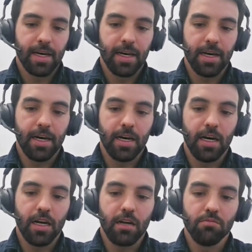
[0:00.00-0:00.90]

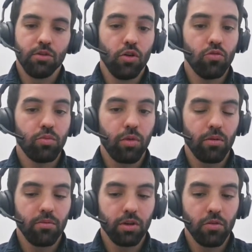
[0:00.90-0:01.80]
low
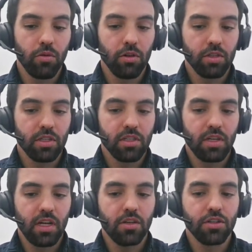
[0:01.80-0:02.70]
voltage
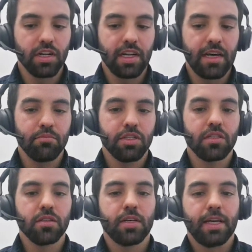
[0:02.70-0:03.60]
halogen
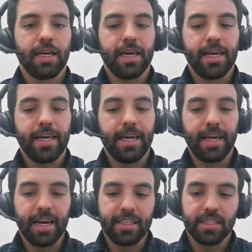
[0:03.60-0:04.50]
lamps,
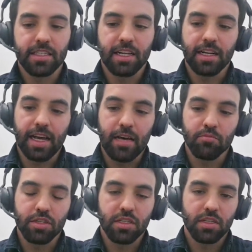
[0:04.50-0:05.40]
incandescent
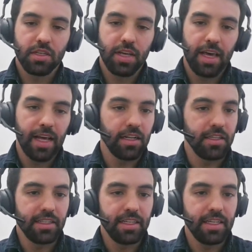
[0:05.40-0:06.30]
lamps,
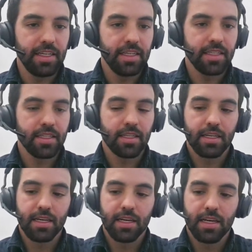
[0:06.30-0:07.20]
LEDs,
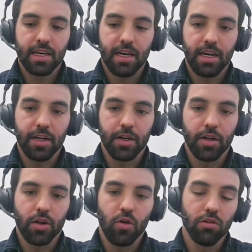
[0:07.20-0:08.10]

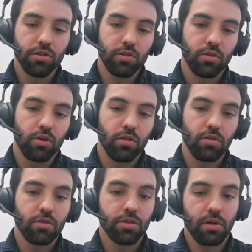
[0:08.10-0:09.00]
and also
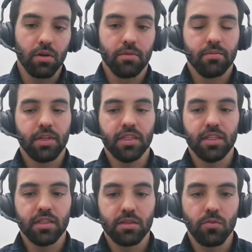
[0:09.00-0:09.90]
color control. That
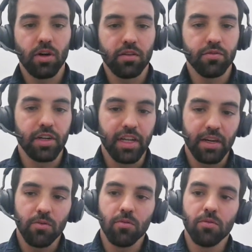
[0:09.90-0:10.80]
it's one of the
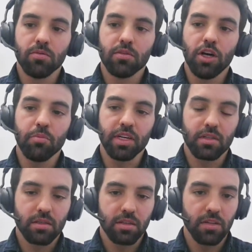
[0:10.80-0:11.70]
new
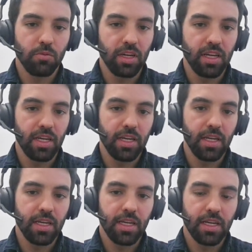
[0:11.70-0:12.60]
topics that
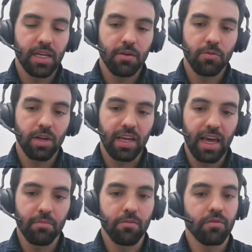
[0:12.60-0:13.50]
we
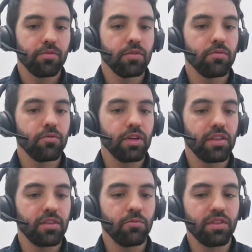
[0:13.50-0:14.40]
came with
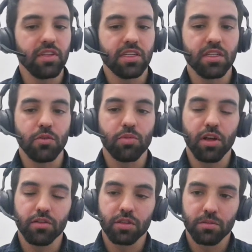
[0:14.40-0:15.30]
this new
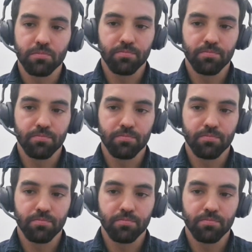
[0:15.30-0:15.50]
product.